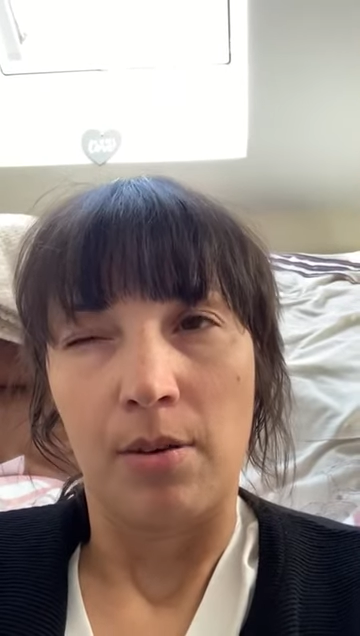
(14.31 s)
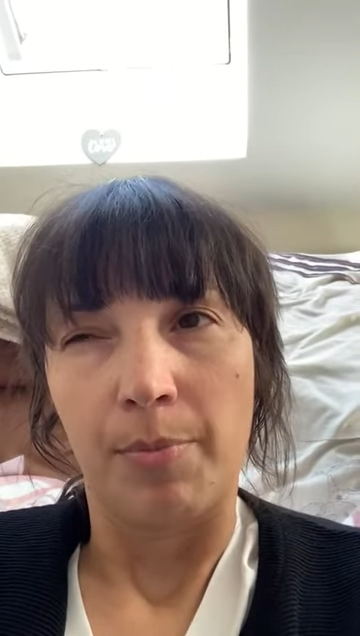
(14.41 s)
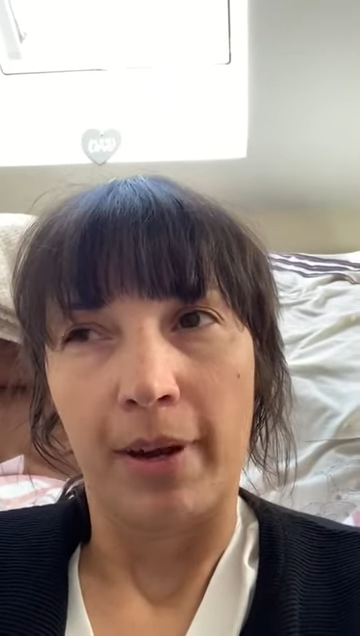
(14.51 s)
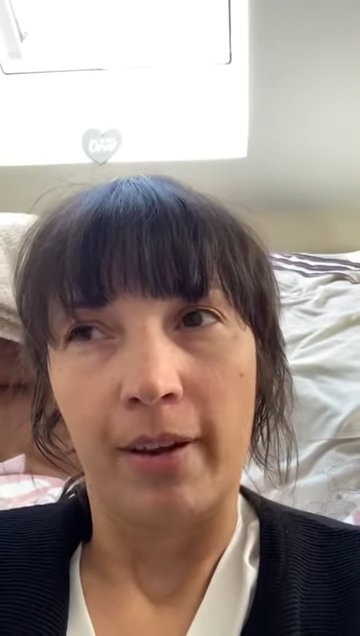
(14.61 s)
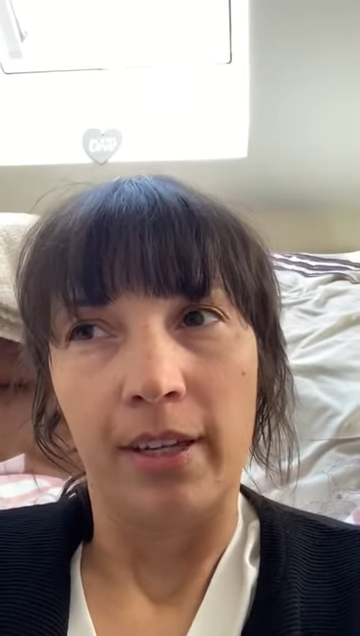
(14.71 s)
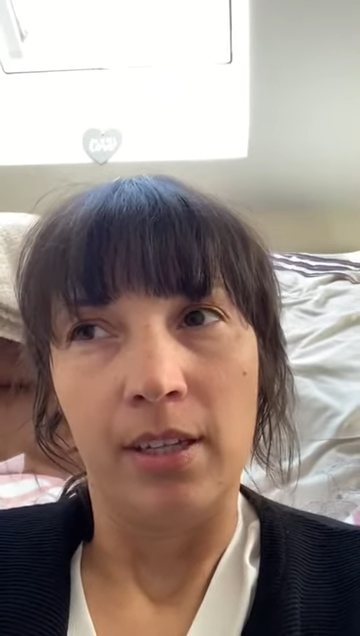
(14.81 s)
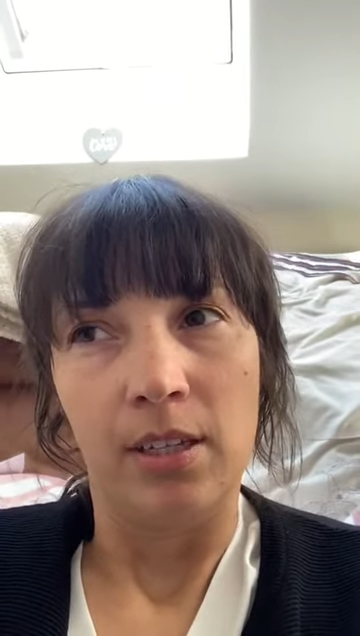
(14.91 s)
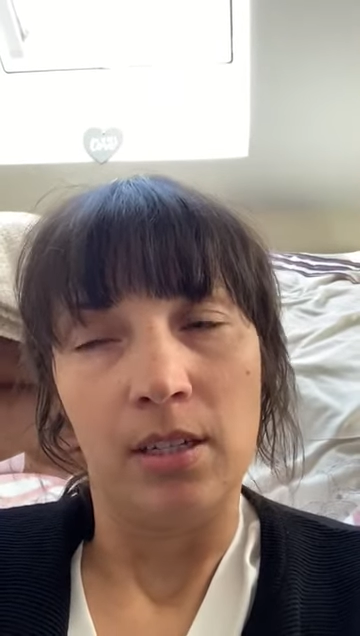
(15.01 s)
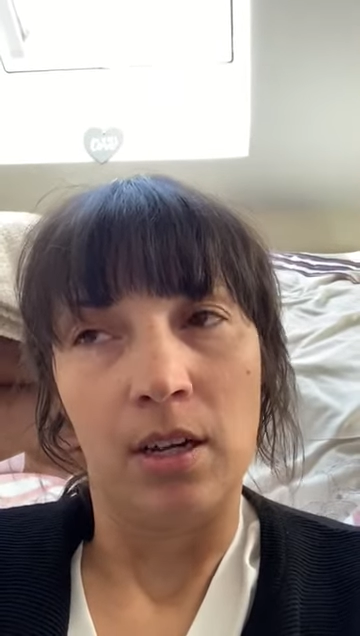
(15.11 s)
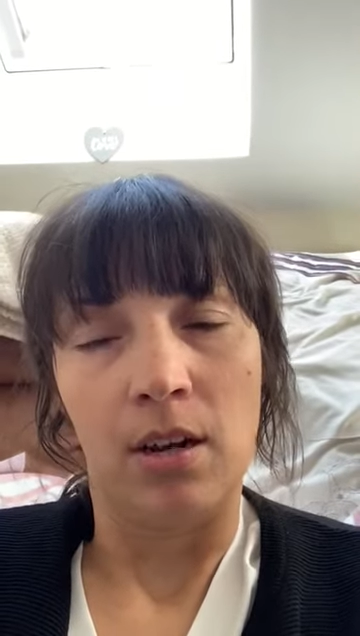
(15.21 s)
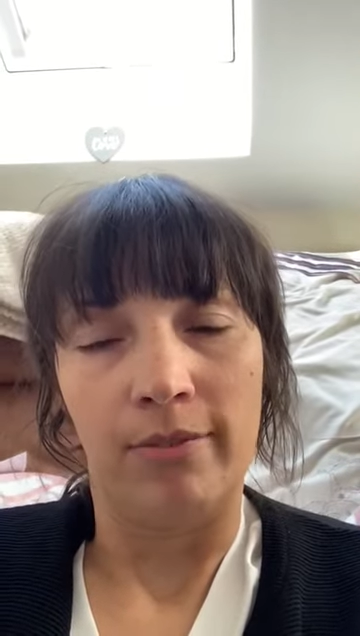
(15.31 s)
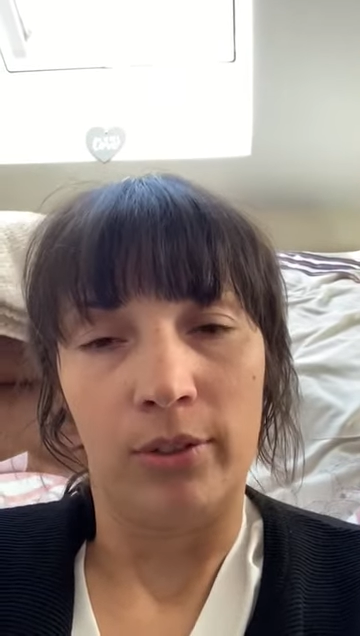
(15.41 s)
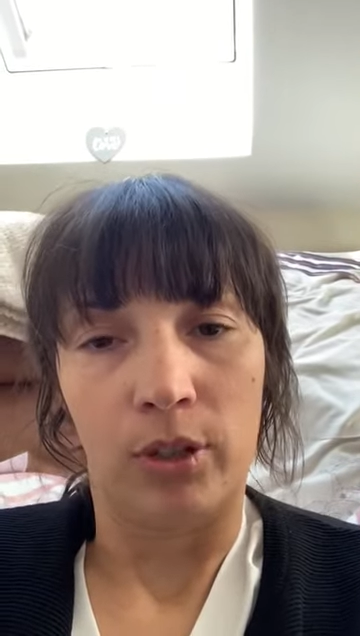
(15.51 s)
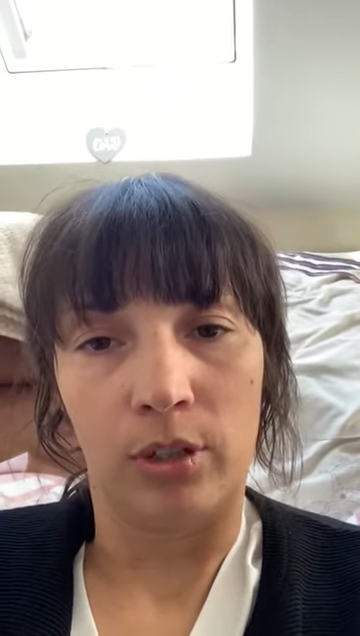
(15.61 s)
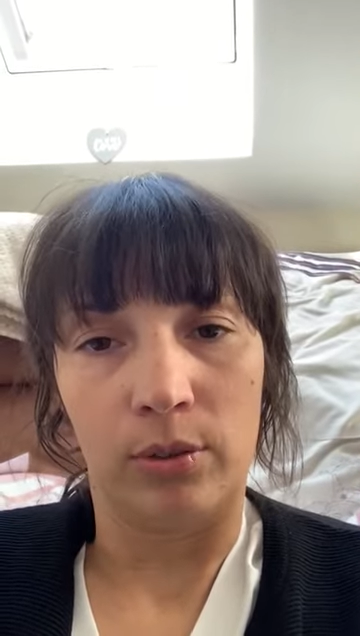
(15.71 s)
about a year and a half
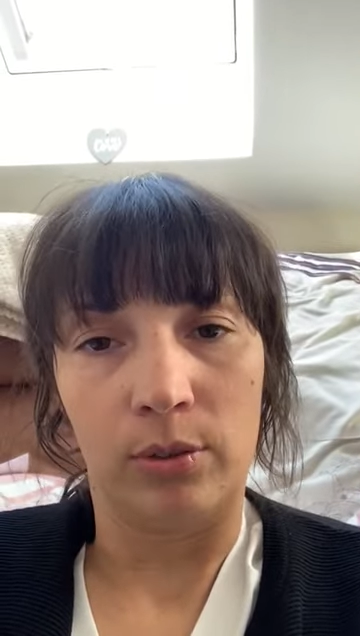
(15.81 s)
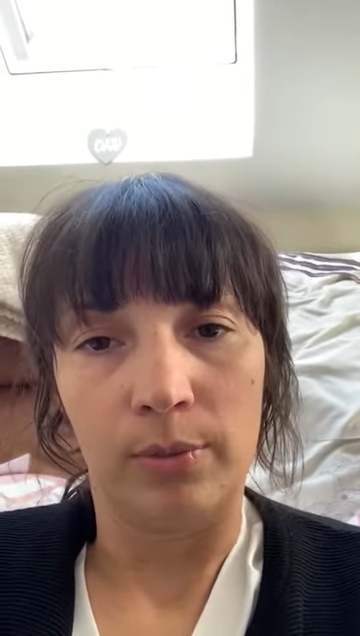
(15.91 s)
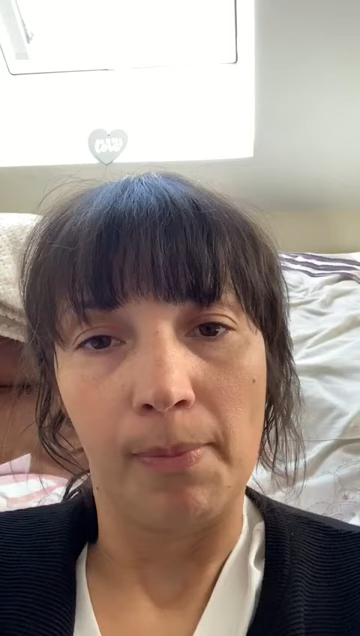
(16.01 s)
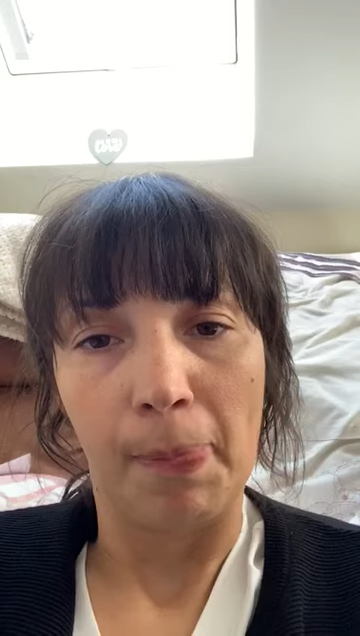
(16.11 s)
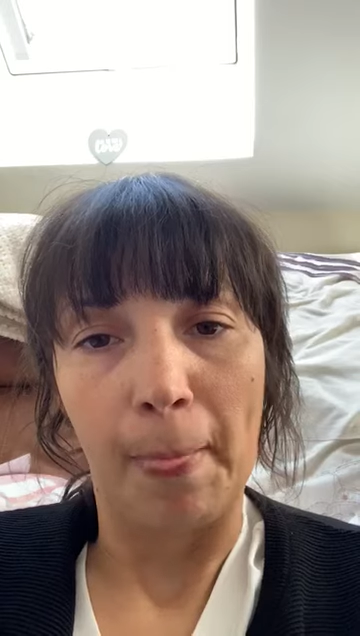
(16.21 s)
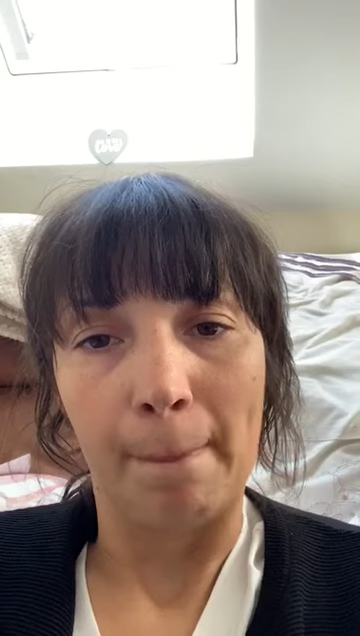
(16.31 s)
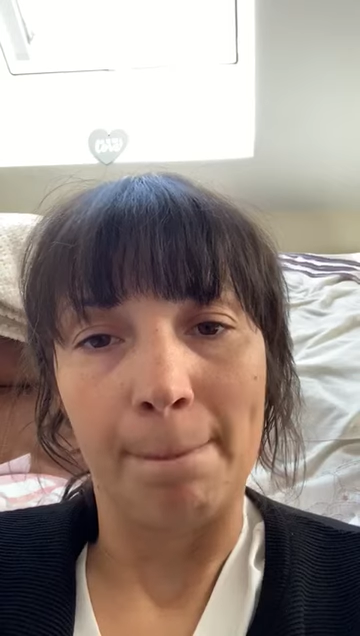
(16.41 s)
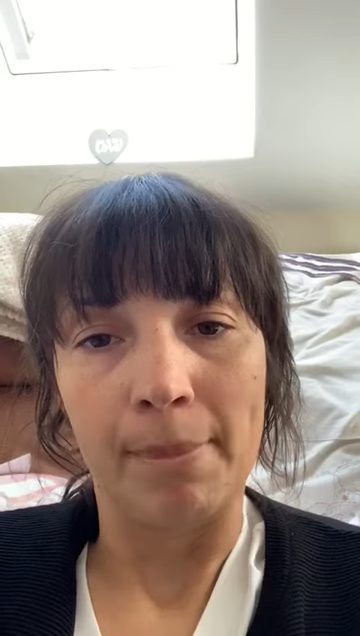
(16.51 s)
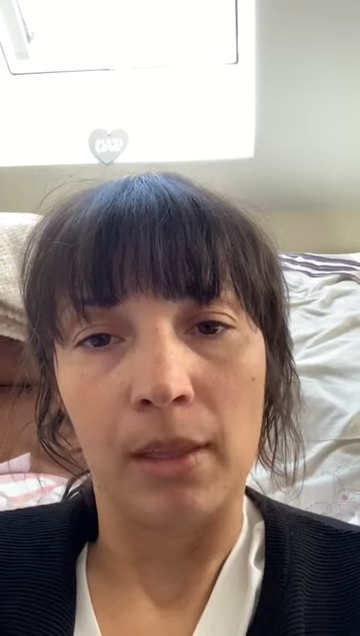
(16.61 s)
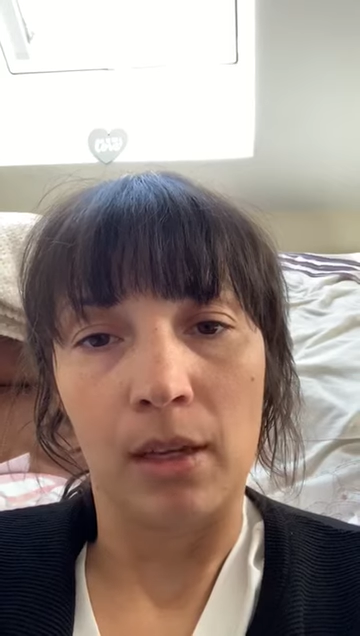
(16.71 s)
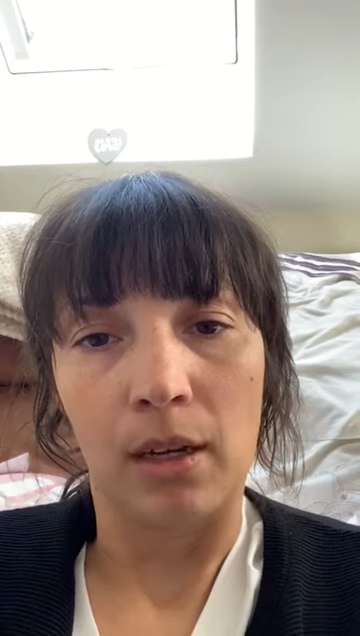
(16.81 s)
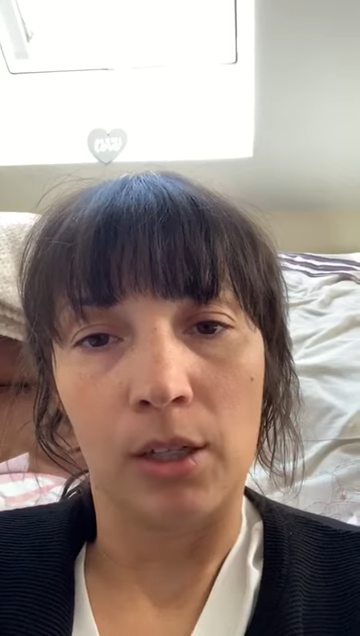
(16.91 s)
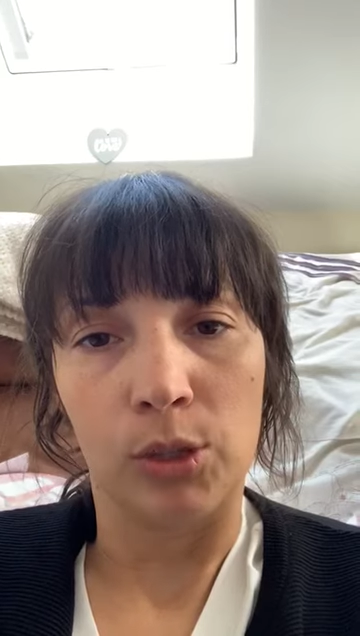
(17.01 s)
ago, I